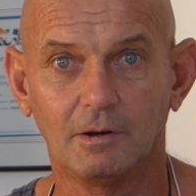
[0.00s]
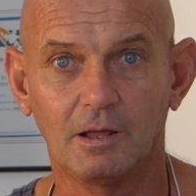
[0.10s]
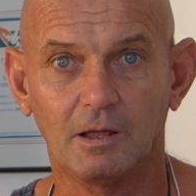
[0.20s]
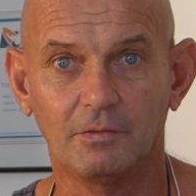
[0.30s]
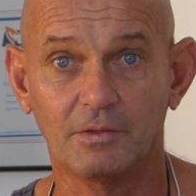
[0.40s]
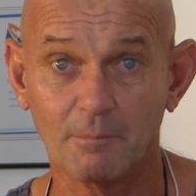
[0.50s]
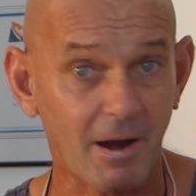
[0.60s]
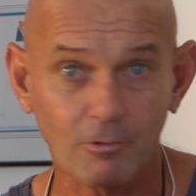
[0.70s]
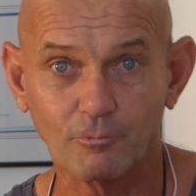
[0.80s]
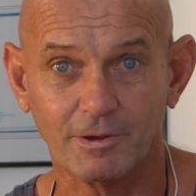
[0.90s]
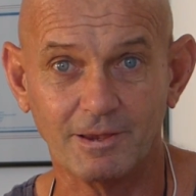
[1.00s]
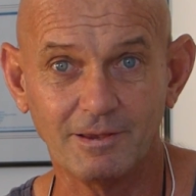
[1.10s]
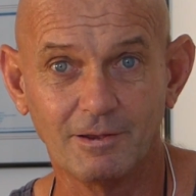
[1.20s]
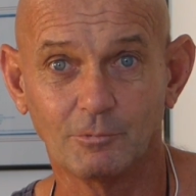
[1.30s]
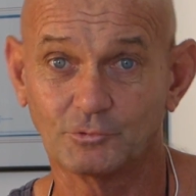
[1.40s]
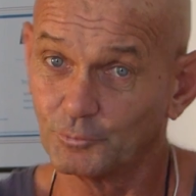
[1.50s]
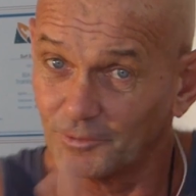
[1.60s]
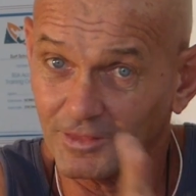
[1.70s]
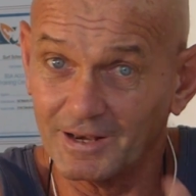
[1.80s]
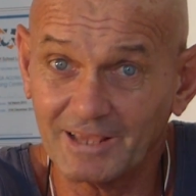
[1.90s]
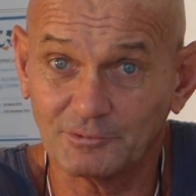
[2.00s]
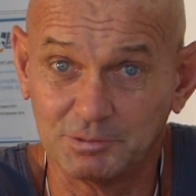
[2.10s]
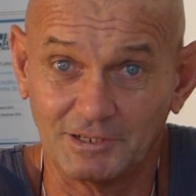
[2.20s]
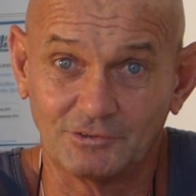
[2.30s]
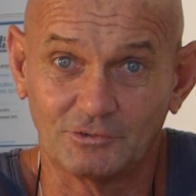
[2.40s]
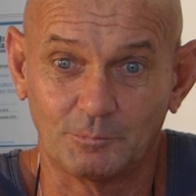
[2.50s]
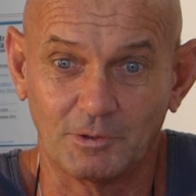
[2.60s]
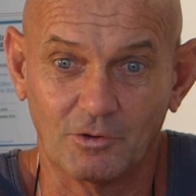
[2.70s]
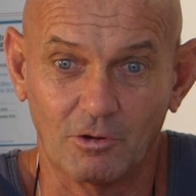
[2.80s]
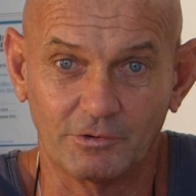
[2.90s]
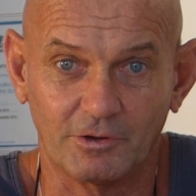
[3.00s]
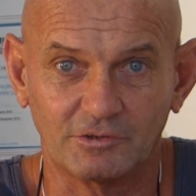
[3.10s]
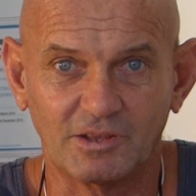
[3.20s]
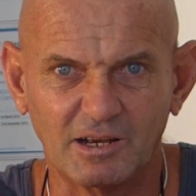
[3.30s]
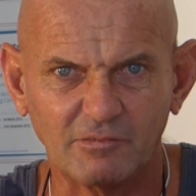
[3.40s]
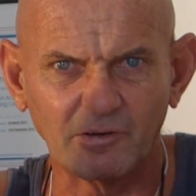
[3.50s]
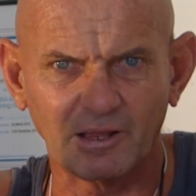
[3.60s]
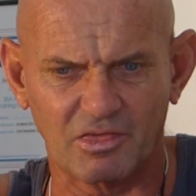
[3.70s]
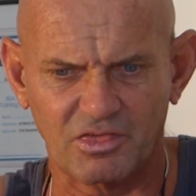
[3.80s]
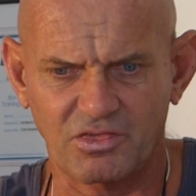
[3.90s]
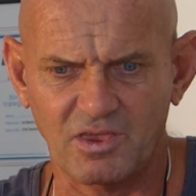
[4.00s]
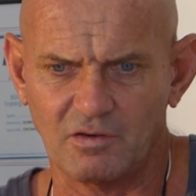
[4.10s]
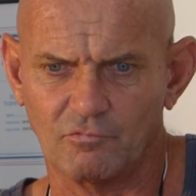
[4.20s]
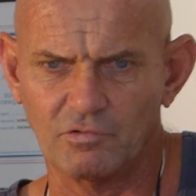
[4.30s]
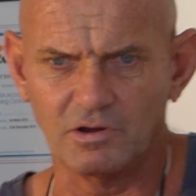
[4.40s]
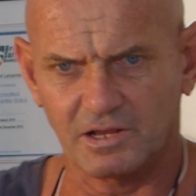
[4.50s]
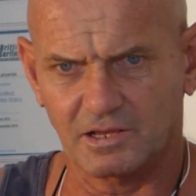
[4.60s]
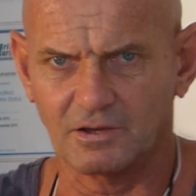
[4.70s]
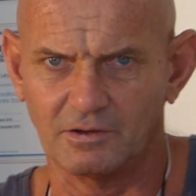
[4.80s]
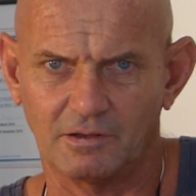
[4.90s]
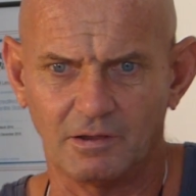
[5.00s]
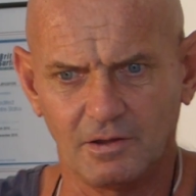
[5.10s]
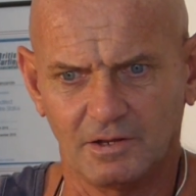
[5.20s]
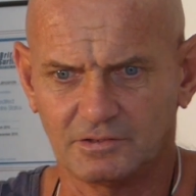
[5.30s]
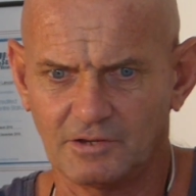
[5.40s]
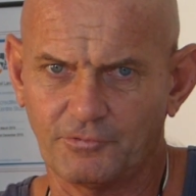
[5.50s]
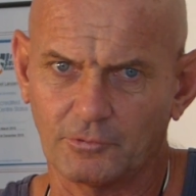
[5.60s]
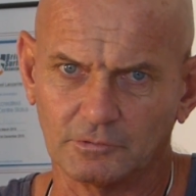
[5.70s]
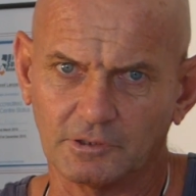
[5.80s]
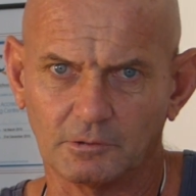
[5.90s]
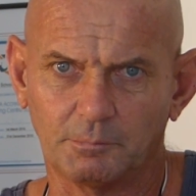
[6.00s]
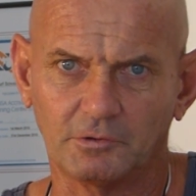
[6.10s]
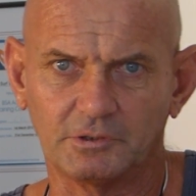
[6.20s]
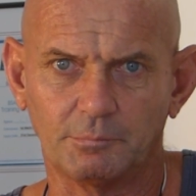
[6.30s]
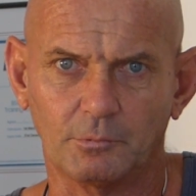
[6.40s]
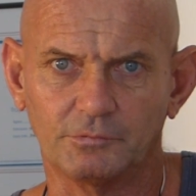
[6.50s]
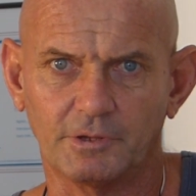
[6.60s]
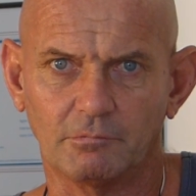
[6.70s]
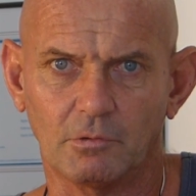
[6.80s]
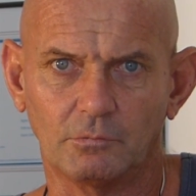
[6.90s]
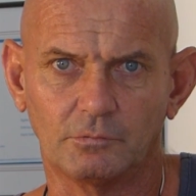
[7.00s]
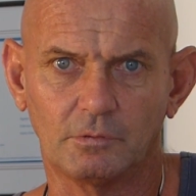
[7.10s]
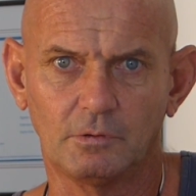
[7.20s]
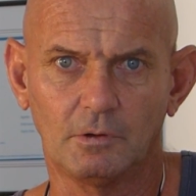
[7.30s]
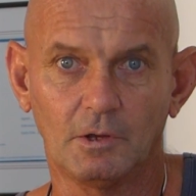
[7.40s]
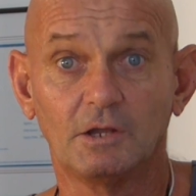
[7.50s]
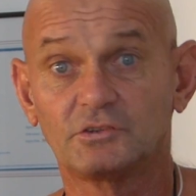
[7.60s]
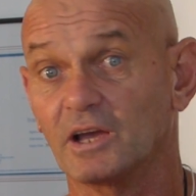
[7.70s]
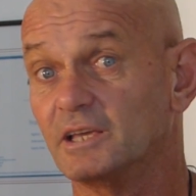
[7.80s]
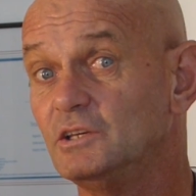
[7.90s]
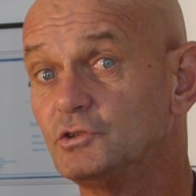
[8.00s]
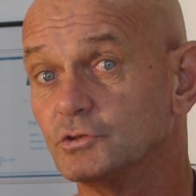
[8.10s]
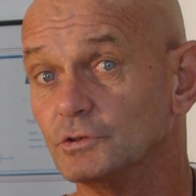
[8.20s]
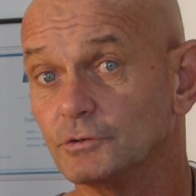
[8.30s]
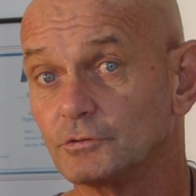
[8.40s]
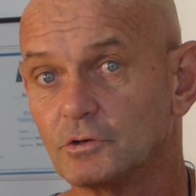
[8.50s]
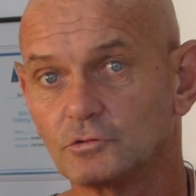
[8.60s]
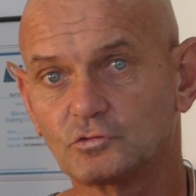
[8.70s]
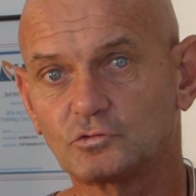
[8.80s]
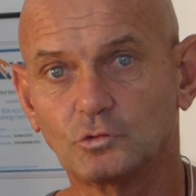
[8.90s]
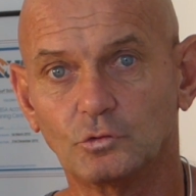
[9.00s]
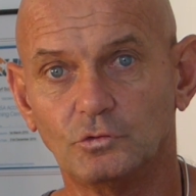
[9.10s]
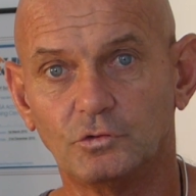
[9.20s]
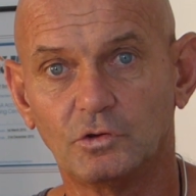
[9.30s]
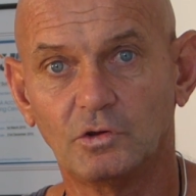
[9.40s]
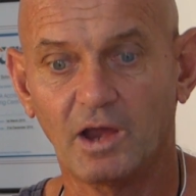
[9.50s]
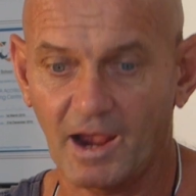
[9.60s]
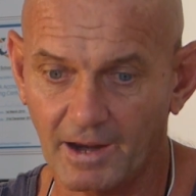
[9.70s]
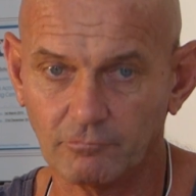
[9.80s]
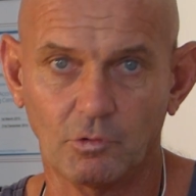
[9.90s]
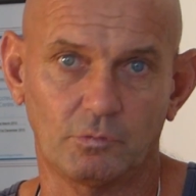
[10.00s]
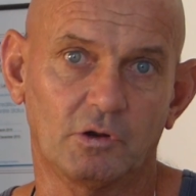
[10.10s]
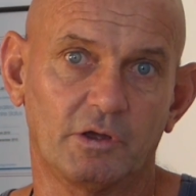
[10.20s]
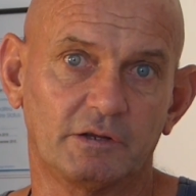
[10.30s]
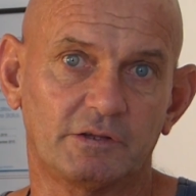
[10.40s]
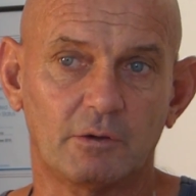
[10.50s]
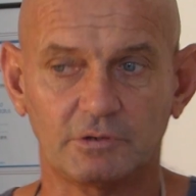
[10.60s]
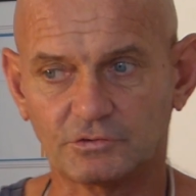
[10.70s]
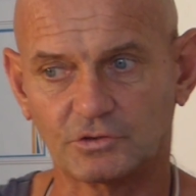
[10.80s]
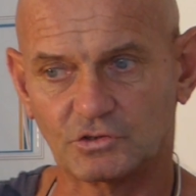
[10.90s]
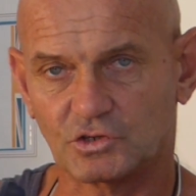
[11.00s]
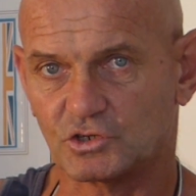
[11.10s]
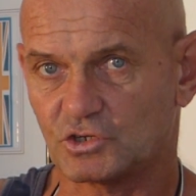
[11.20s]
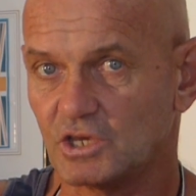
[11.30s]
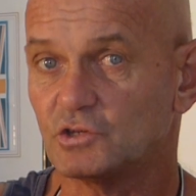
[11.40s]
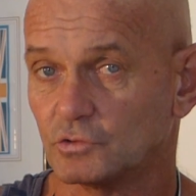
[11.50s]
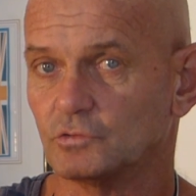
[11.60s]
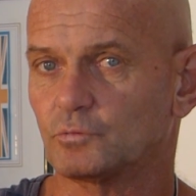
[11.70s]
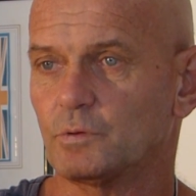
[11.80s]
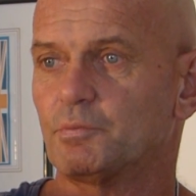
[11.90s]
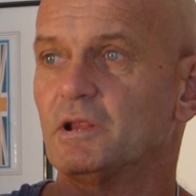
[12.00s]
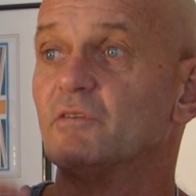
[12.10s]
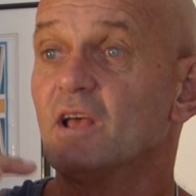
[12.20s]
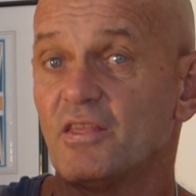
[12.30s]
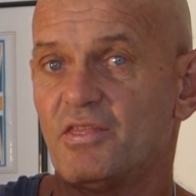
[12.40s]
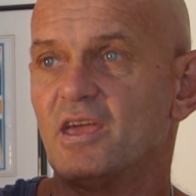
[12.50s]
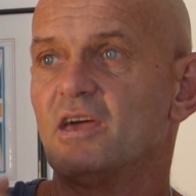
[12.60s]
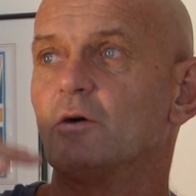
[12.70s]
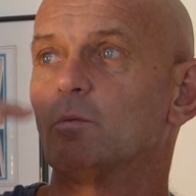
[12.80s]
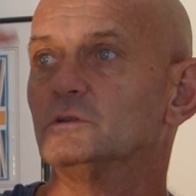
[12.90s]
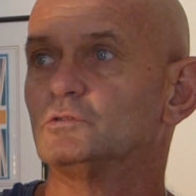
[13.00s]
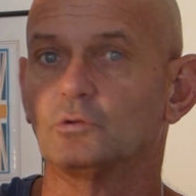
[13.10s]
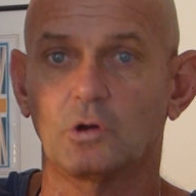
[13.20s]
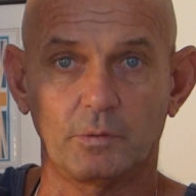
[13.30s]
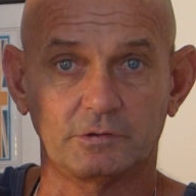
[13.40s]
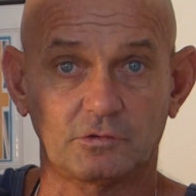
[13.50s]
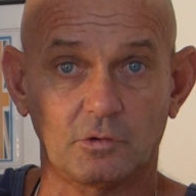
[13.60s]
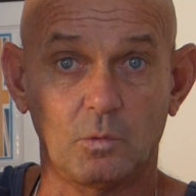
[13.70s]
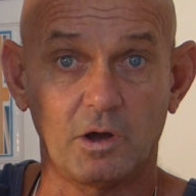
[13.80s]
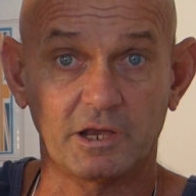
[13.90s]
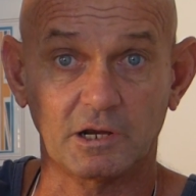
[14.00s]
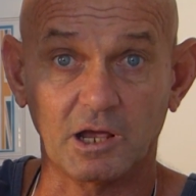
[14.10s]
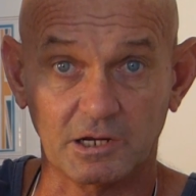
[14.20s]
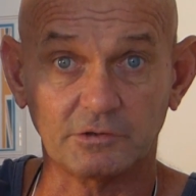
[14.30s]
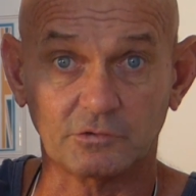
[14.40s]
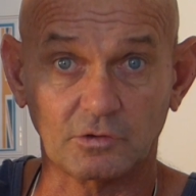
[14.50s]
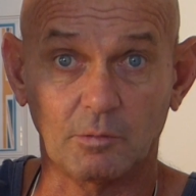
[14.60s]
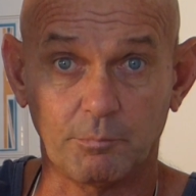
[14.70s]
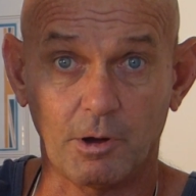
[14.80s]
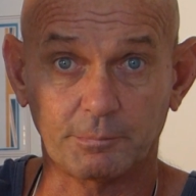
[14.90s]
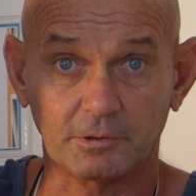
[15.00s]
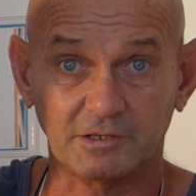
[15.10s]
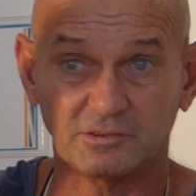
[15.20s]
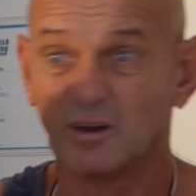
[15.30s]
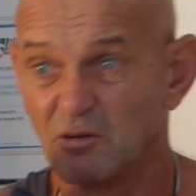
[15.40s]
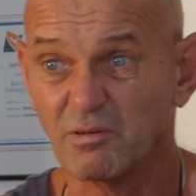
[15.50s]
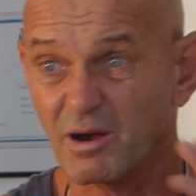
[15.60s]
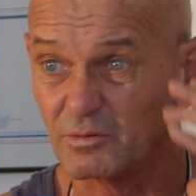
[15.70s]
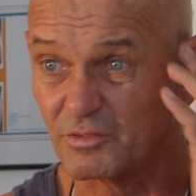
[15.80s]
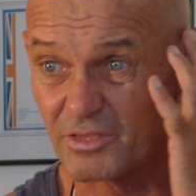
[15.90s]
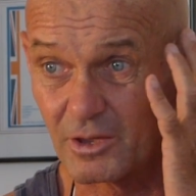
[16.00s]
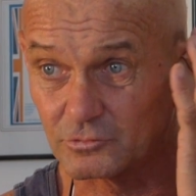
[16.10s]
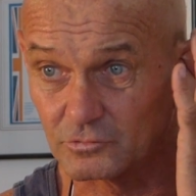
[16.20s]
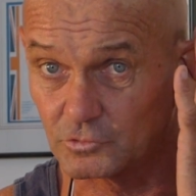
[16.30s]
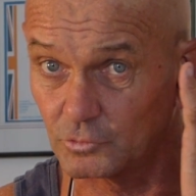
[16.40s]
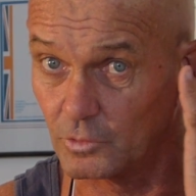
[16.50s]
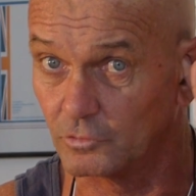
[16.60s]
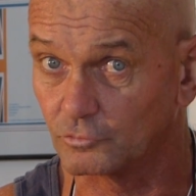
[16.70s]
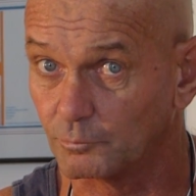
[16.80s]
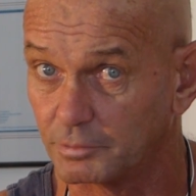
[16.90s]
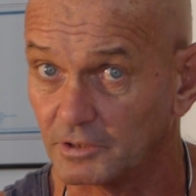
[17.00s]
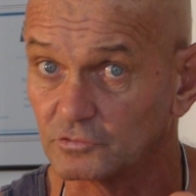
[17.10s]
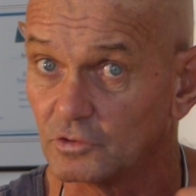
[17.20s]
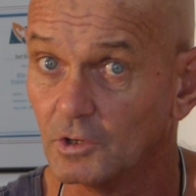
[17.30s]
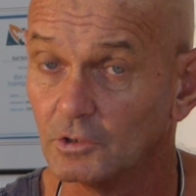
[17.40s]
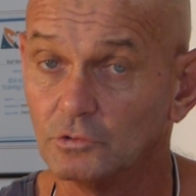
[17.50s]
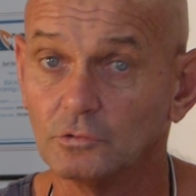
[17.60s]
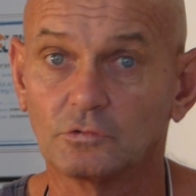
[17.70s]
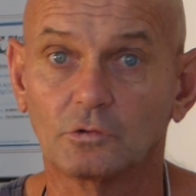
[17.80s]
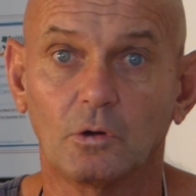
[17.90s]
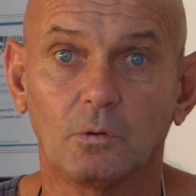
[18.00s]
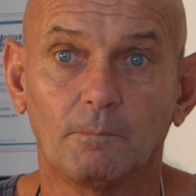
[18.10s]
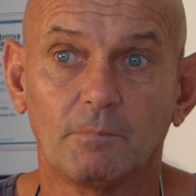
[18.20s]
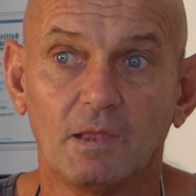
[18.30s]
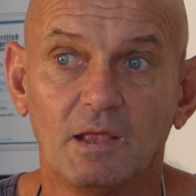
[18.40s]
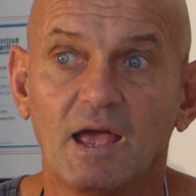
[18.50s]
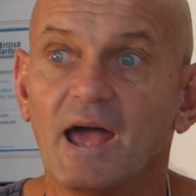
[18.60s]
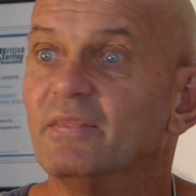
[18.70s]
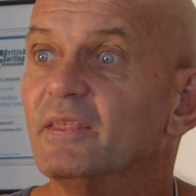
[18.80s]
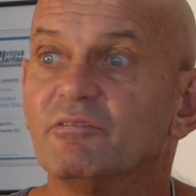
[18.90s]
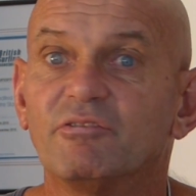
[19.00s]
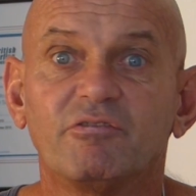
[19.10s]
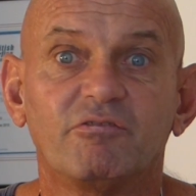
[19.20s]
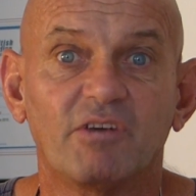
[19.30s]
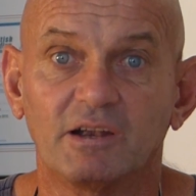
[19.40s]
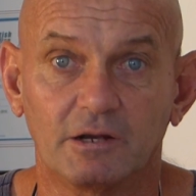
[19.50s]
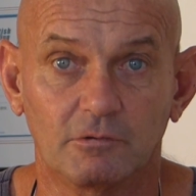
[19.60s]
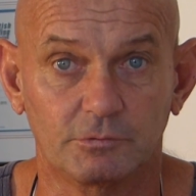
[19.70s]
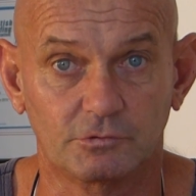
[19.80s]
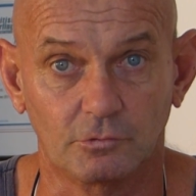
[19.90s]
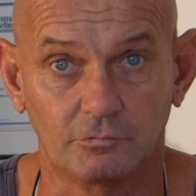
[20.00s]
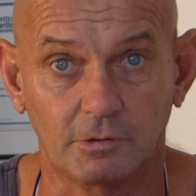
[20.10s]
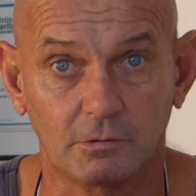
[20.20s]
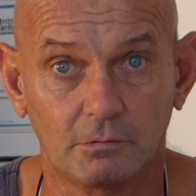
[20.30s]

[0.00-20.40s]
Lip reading: The Maori, which were one of the last places to be colonized, they had like a thin, really kind of difficult little bodyboard they rode. Tahitians stood and rode lying down. It's the Tahitians, we believe, they're the ones who go into the Hawaiian Islands and populate it around 1,200 plus years ago, and they fell in love with surfing.